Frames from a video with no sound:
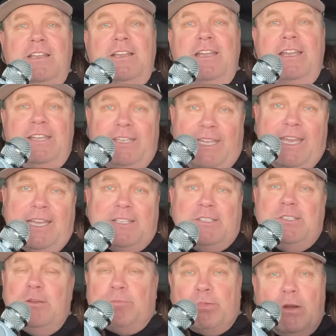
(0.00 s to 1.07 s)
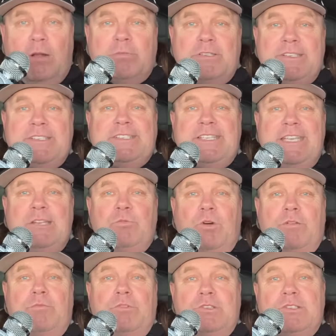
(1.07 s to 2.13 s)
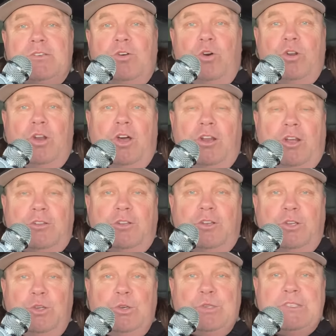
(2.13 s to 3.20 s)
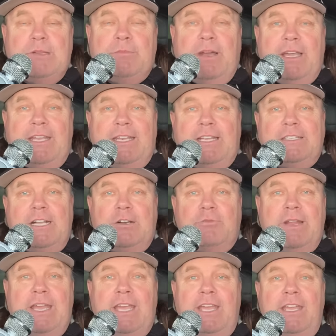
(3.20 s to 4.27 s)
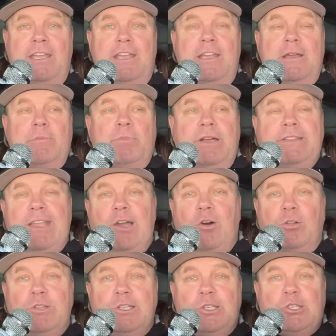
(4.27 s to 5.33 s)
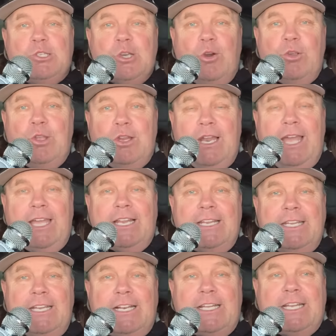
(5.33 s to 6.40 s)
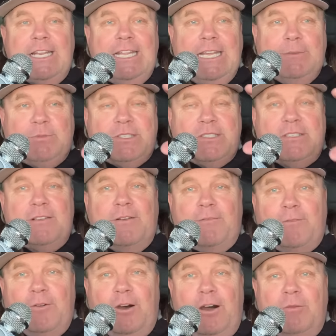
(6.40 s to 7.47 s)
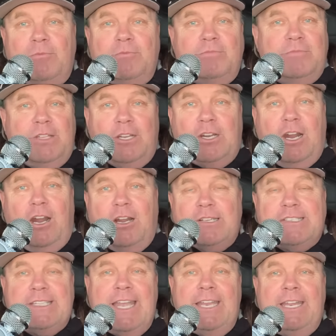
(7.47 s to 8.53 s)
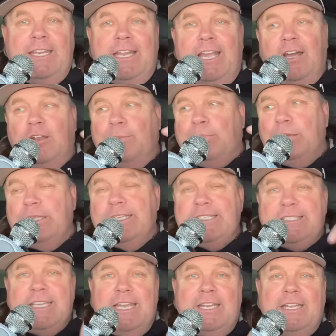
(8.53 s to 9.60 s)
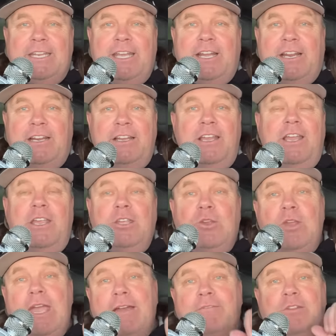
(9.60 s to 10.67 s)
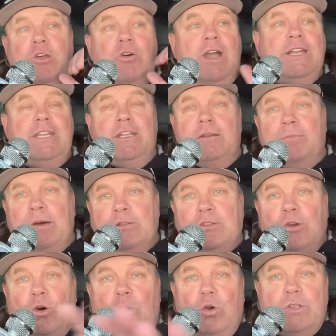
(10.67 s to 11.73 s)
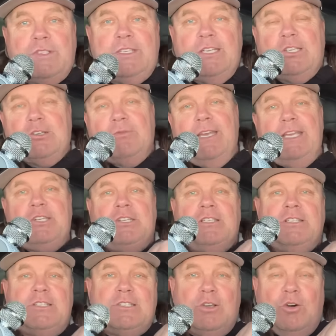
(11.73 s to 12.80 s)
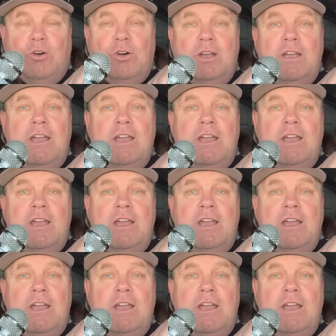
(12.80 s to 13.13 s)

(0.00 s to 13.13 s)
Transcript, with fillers: And yes, you've probably seen what was going on on the news in Marina del Rey, but they only show you like little clips from the car standing there, the police standing there. You have no idea about the whole situation. So